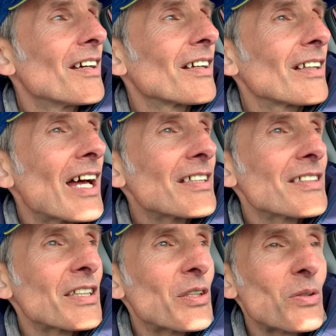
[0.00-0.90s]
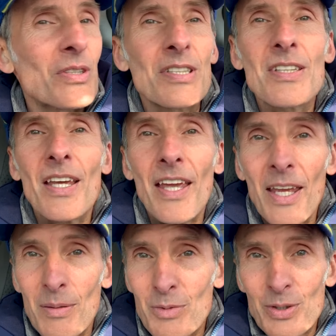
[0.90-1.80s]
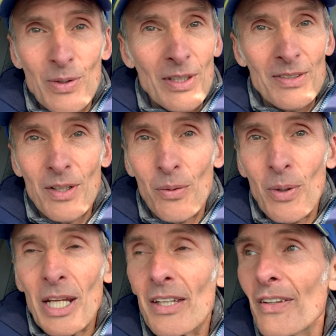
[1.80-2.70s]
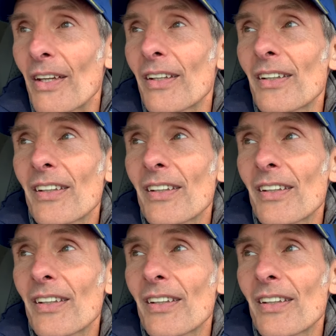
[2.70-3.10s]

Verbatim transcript: Classic uses hamstrings in a way that